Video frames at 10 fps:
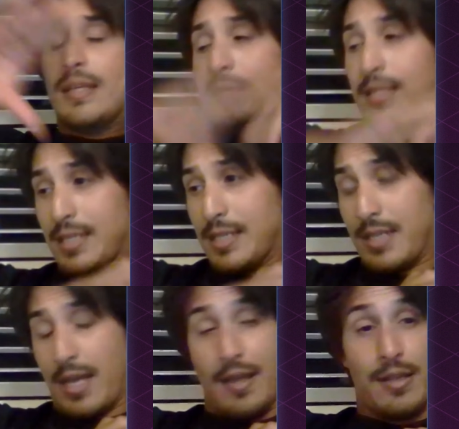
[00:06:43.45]
He says,
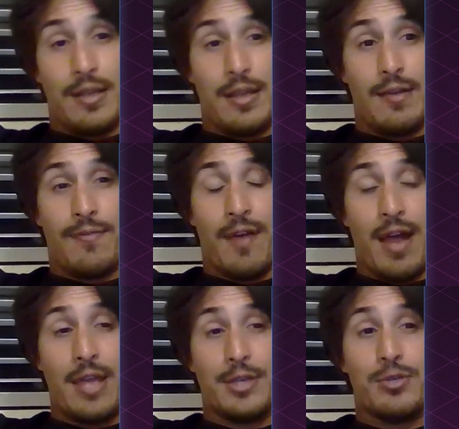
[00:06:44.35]
if
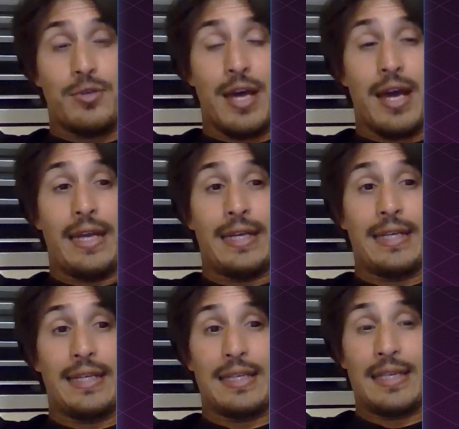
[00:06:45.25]
I do not
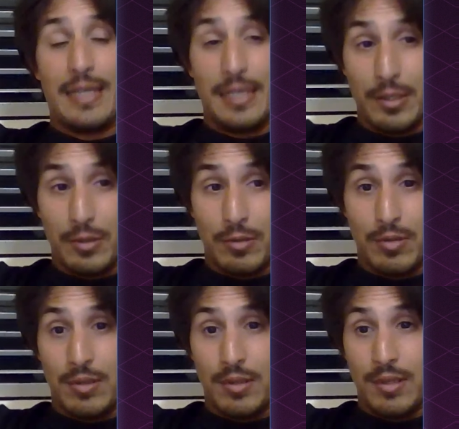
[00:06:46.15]
kill
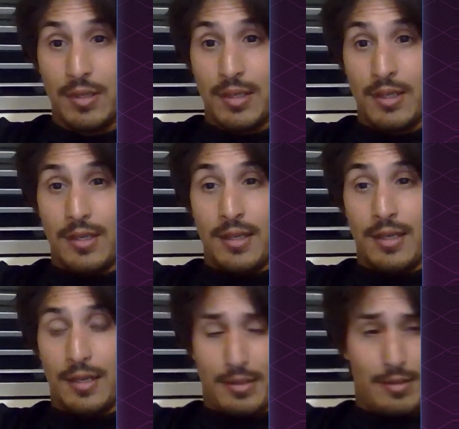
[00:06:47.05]

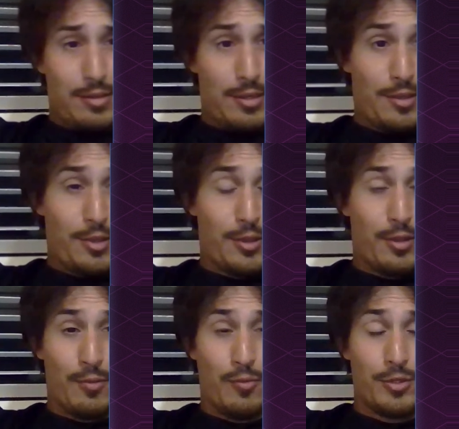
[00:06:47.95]
the
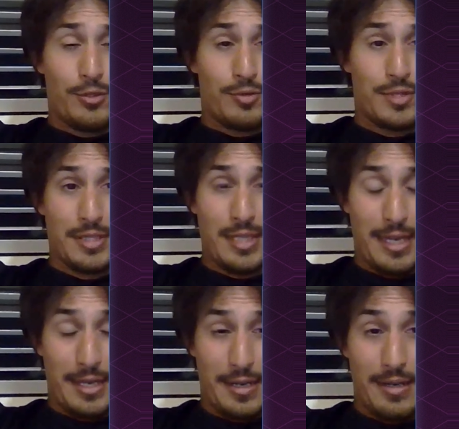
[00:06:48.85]
ones who
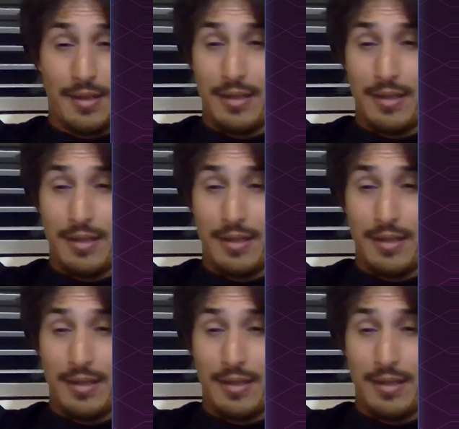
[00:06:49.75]
slayed